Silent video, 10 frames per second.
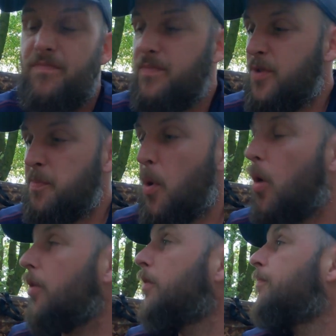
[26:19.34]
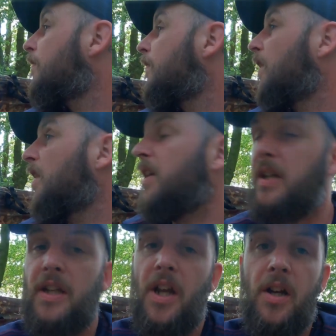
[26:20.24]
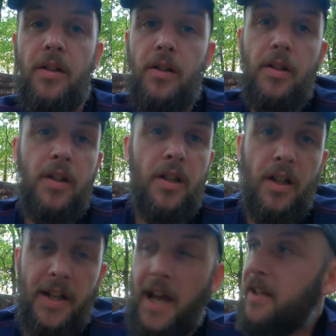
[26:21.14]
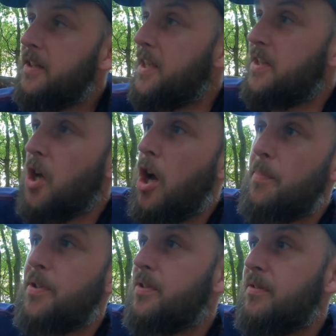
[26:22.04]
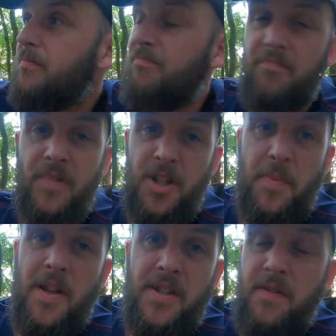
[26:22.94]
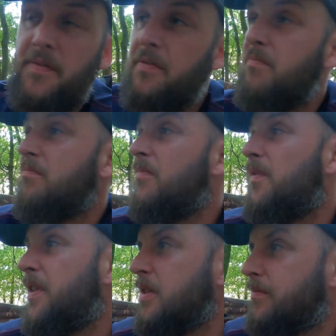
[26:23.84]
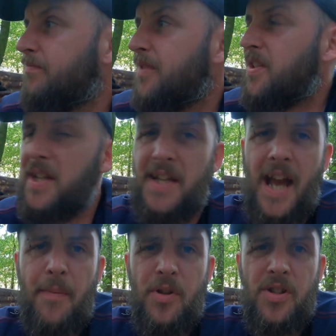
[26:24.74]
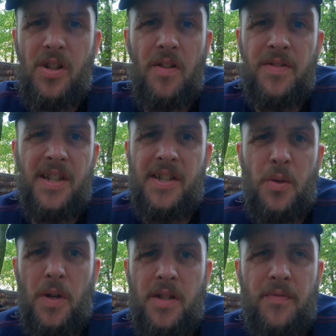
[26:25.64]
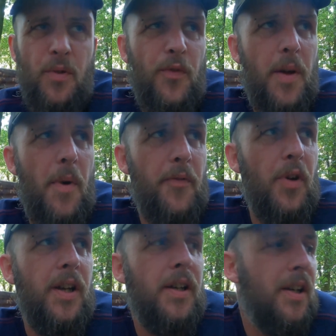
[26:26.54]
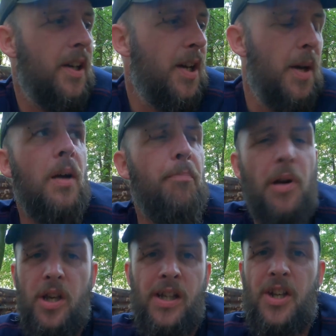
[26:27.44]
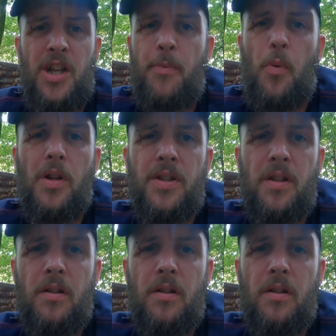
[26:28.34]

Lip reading: spot on. And, you know, again, these tarps, expensive. I think the DD hammocks are like 60 quid for a 3x3, but you can get cheaper ones.